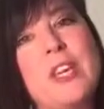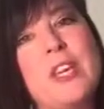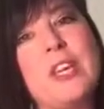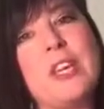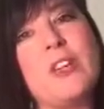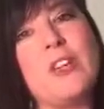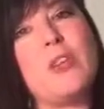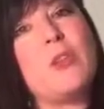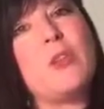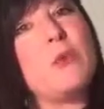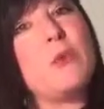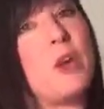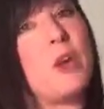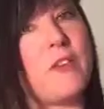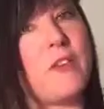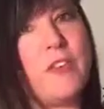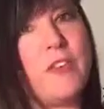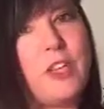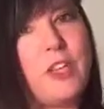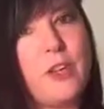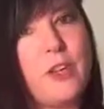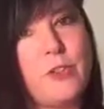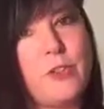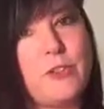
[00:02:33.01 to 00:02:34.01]
and through our
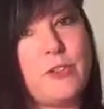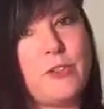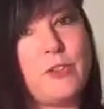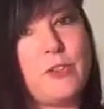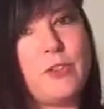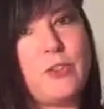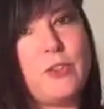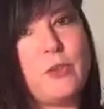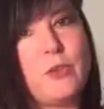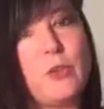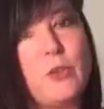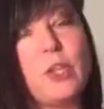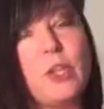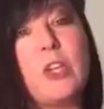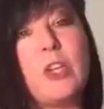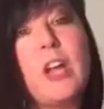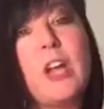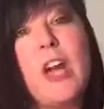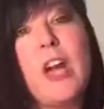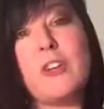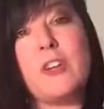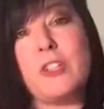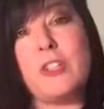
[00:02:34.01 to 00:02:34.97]
videos to learn how